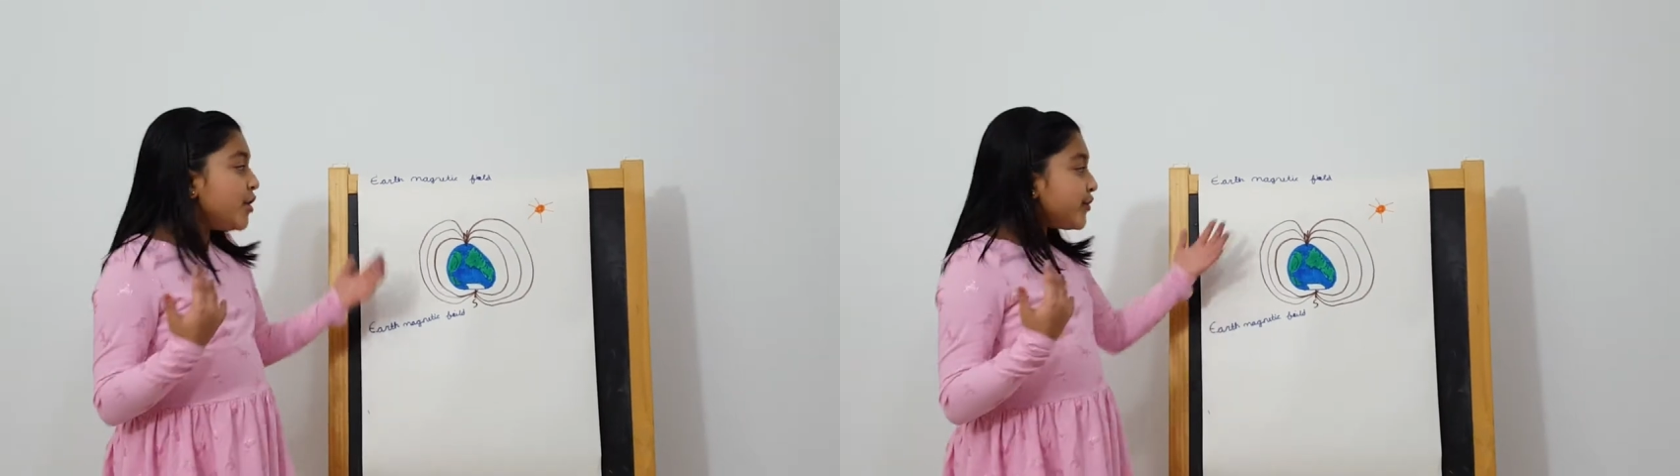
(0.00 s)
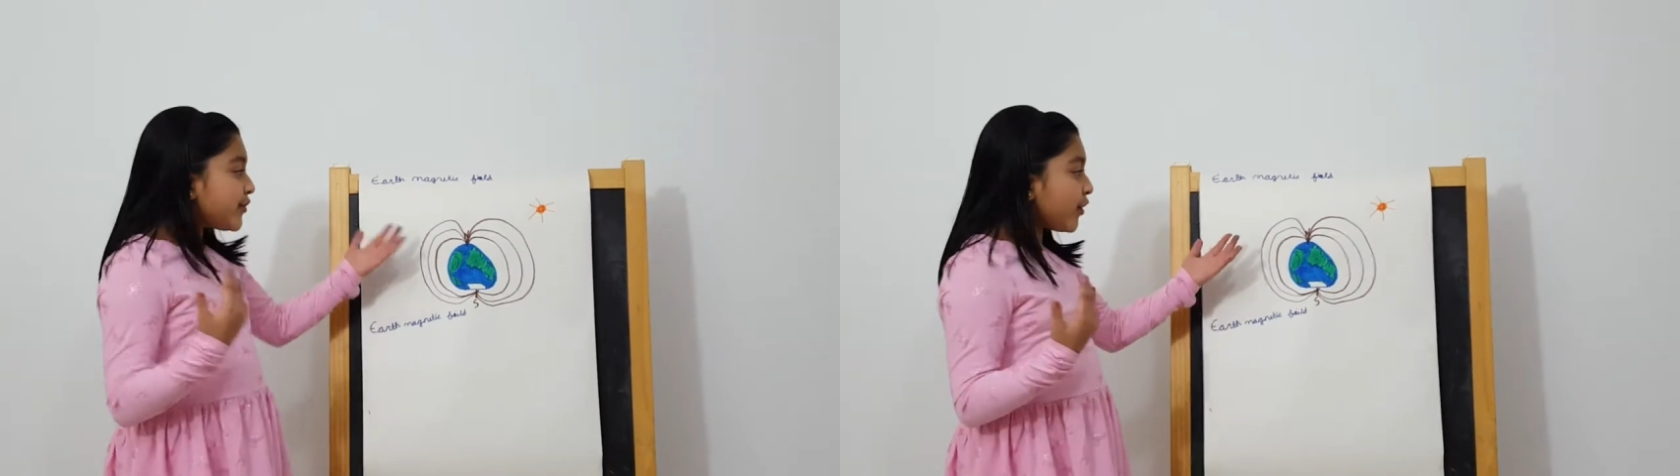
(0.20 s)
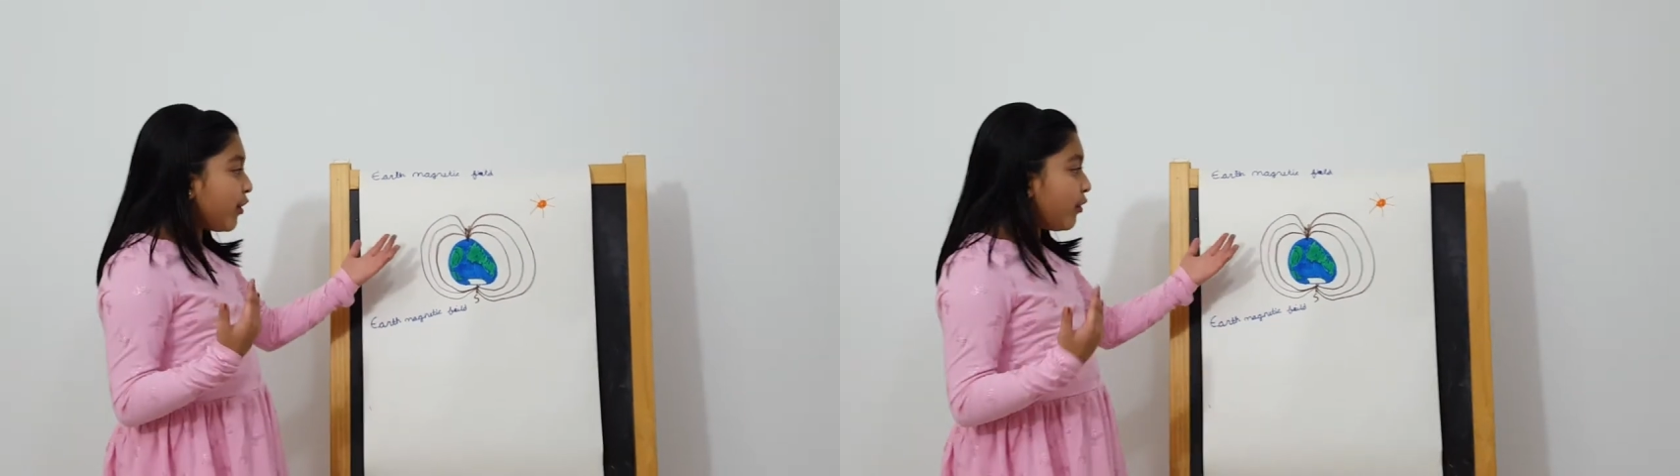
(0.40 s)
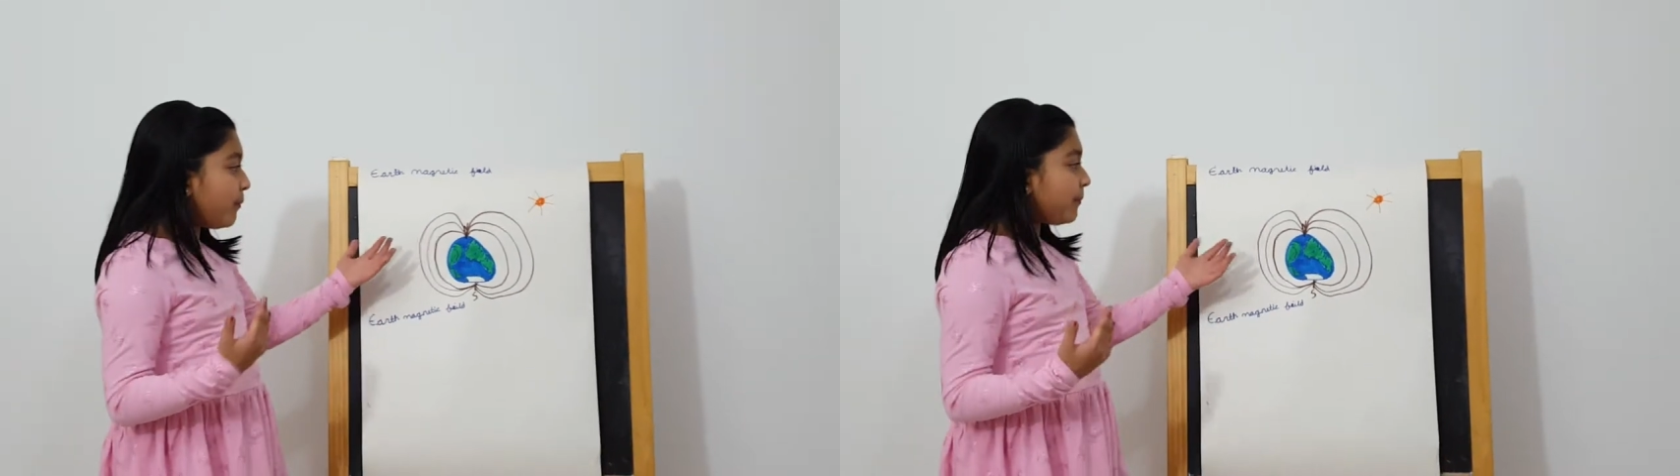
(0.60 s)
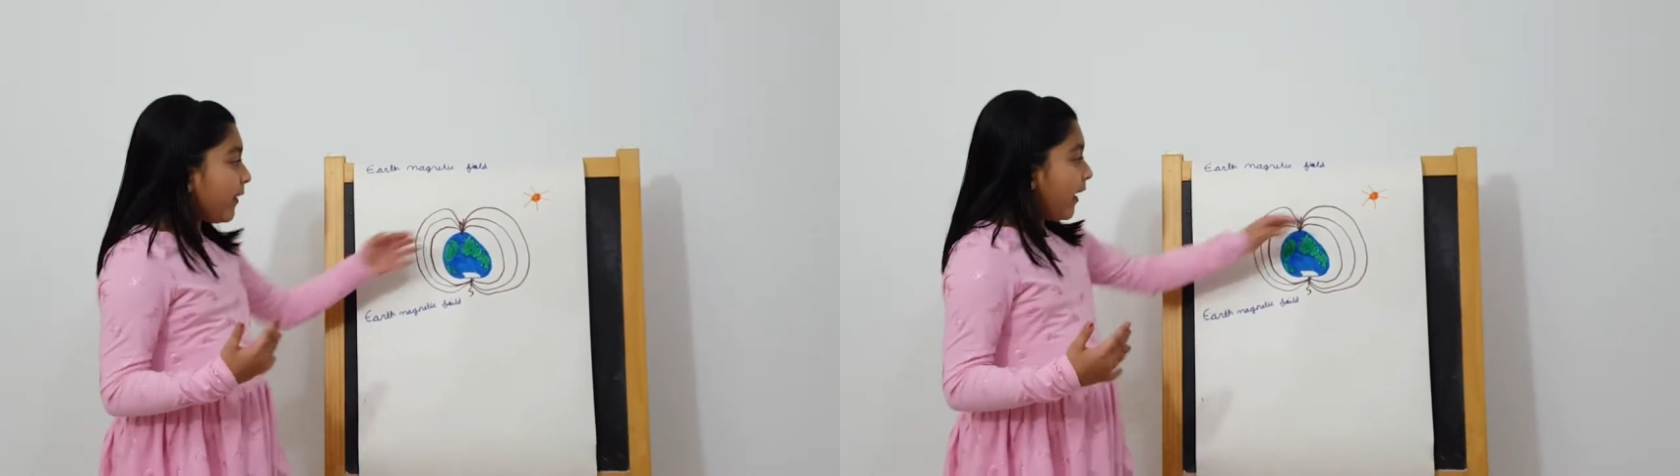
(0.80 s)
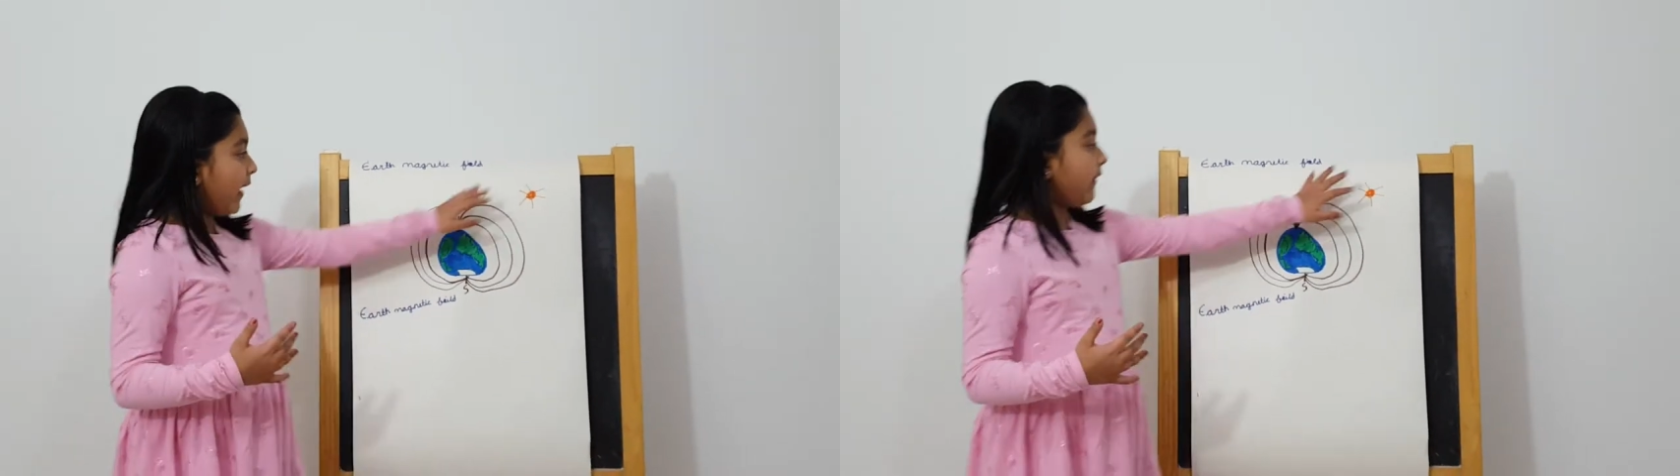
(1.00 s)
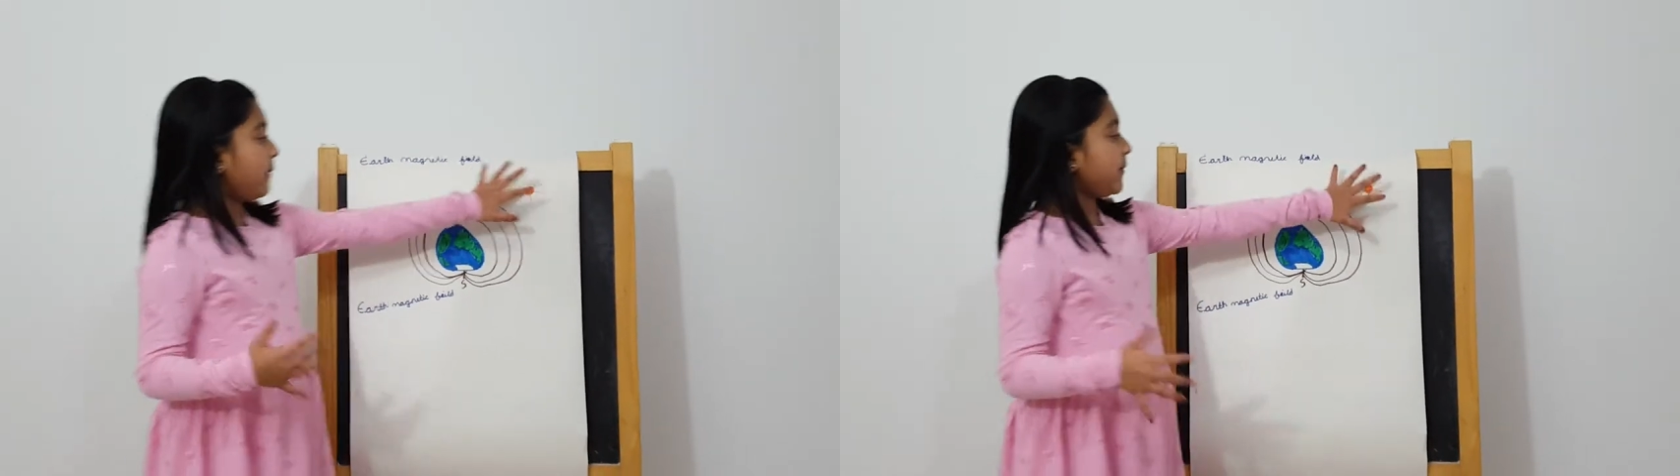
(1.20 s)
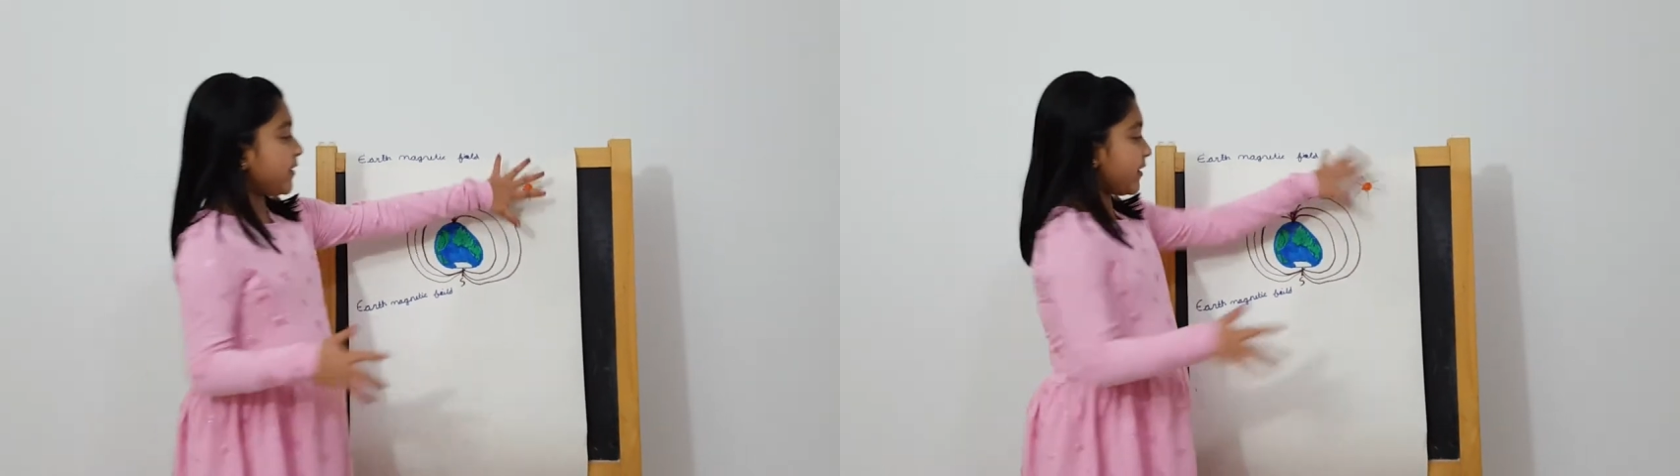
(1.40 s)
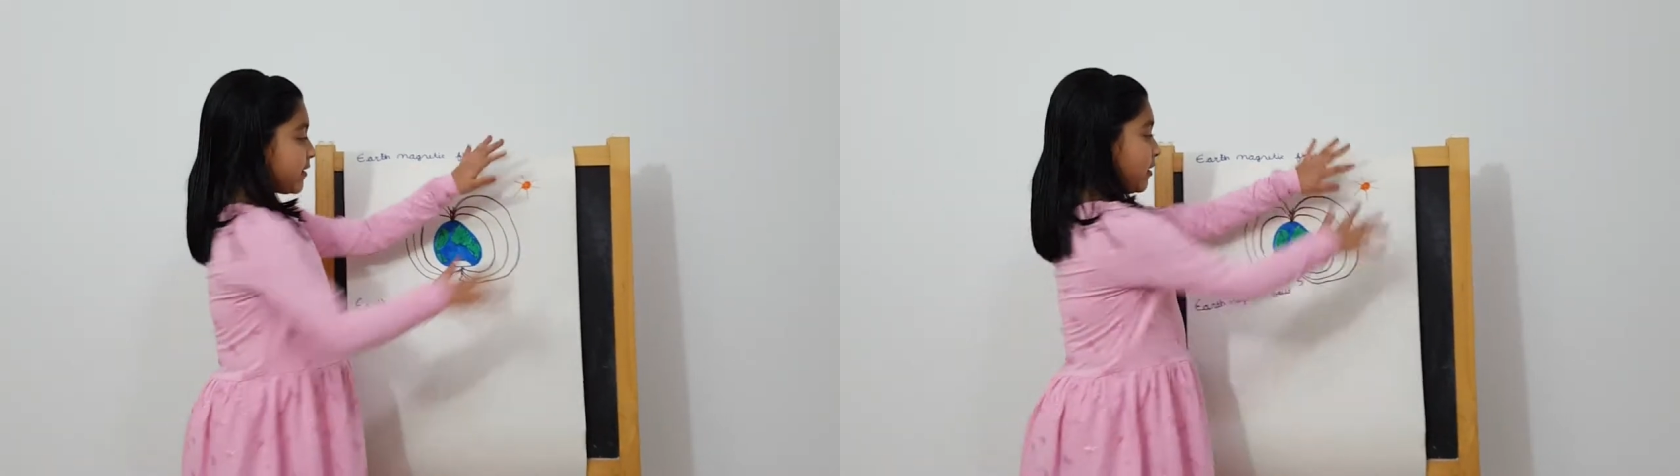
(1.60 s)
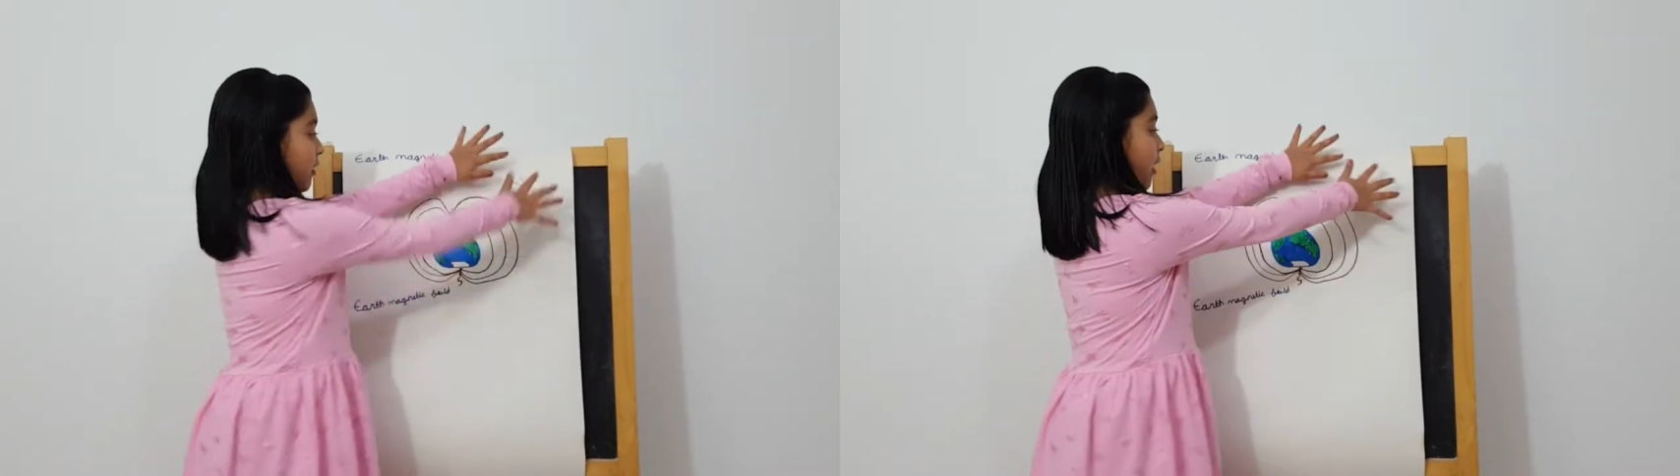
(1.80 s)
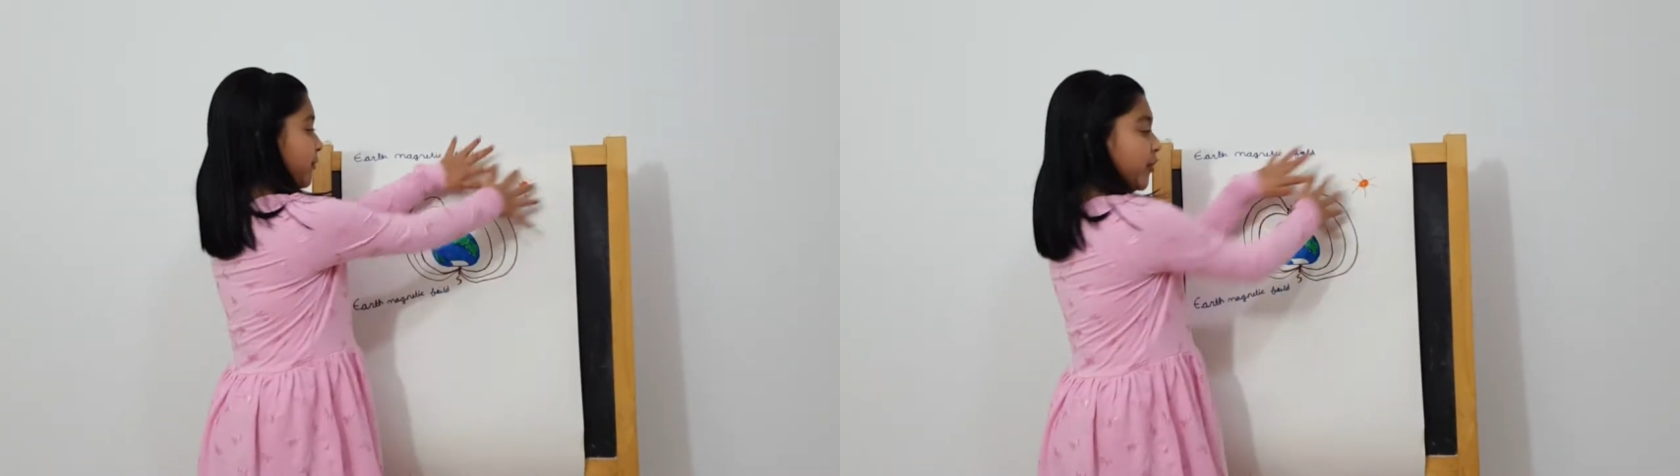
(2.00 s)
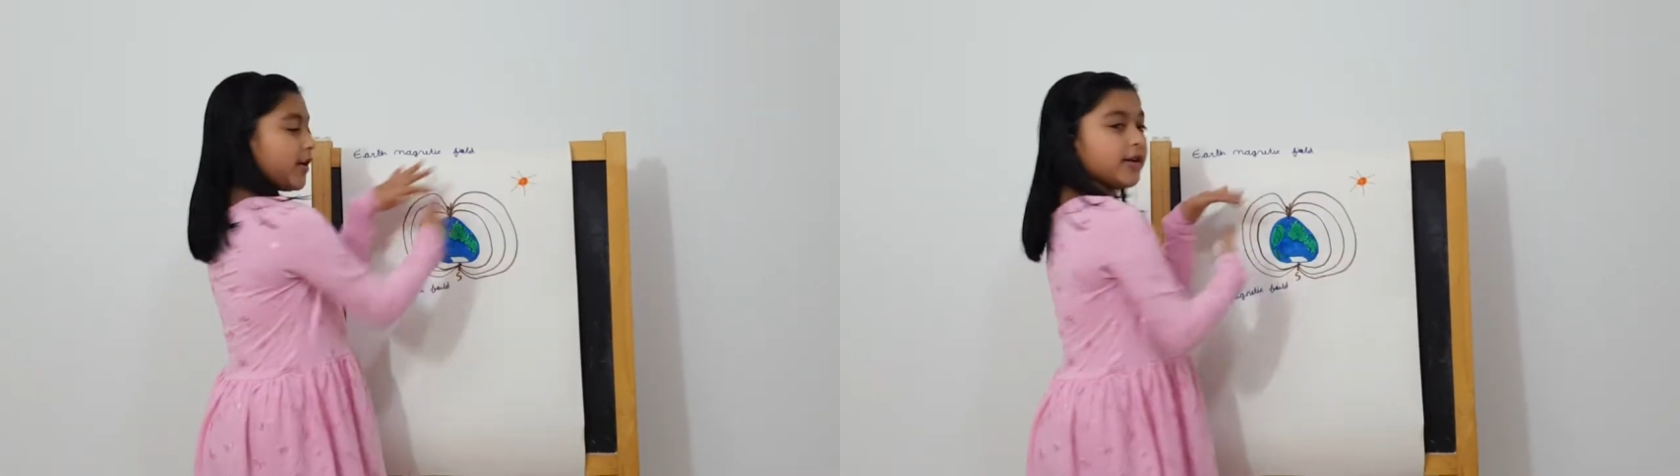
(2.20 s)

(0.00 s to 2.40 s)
So, and that means it's going to come